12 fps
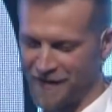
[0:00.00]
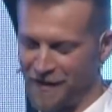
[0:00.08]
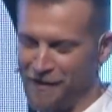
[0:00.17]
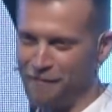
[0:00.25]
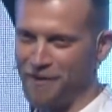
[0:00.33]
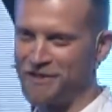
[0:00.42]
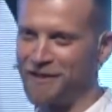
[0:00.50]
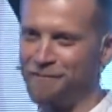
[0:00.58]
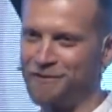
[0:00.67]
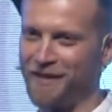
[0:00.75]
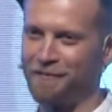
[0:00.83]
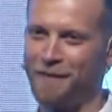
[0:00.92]
I am a
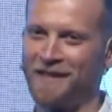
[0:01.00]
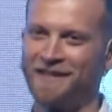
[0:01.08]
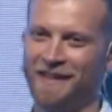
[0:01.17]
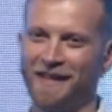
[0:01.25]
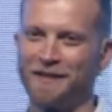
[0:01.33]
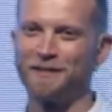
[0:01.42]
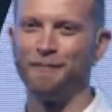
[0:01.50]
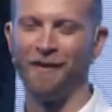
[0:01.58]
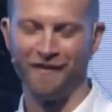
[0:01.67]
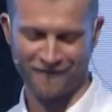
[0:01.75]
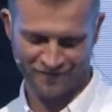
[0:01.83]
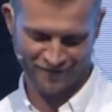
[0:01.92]
subject matter
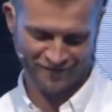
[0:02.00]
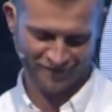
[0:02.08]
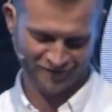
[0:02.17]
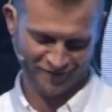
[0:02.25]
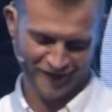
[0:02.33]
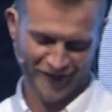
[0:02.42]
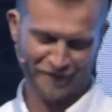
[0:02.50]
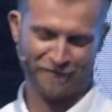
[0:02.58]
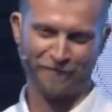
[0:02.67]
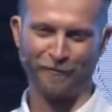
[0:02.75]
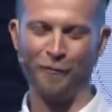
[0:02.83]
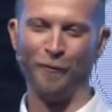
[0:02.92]
expert in
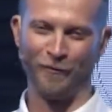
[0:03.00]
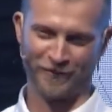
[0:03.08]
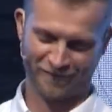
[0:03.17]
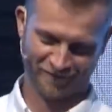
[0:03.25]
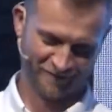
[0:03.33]
fraud.